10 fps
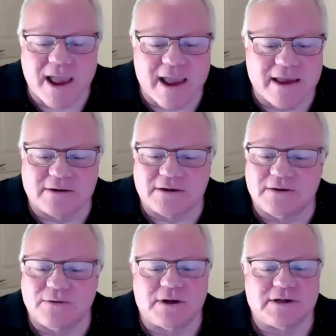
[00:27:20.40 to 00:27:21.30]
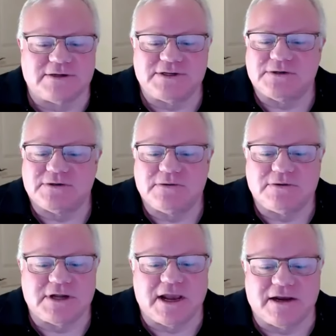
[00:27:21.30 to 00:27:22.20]
angle was
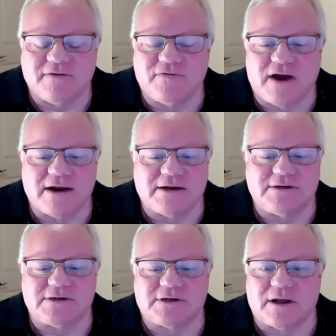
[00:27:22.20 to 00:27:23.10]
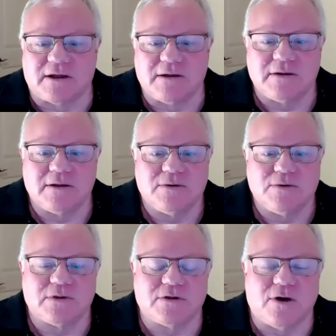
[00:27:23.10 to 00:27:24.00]
to get invited to
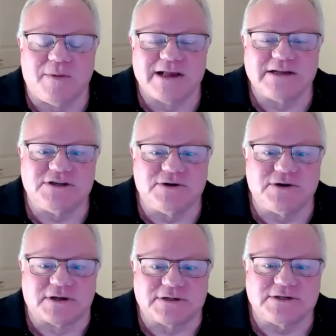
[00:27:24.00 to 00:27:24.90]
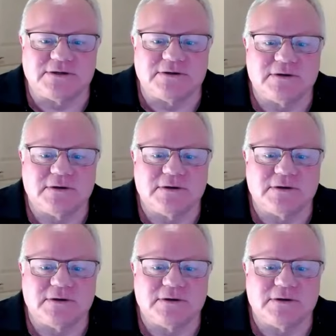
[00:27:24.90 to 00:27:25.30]
with all my students.